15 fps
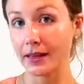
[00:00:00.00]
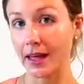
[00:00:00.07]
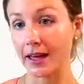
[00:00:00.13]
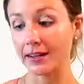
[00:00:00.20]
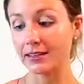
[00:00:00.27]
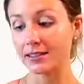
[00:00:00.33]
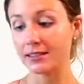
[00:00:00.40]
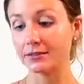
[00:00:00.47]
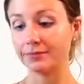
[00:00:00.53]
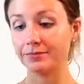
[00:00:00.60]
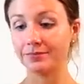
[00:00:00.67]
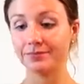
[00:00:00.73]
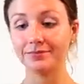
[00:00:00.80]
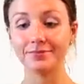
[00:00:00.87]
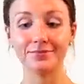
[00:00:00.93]
legs.
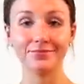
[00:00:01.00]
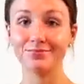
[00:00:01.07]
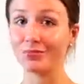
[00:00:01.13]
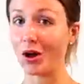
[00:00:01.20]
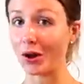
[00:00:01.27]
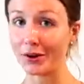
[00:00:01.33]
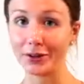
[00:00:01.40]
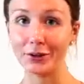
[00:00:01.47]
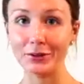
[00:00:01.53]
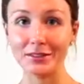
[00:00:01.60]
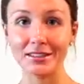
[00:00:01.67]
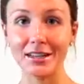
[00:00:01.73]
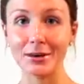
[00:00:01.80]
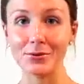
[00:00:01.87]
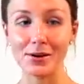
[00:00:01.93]
Not gonna use
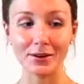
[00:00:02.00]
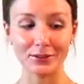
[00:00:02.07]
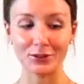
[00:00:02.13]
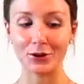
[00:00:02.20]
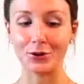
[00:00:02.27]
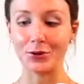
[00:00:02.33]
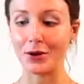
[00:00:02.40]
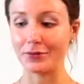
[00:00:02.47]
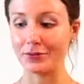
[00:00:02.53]
this anywhere else to show you,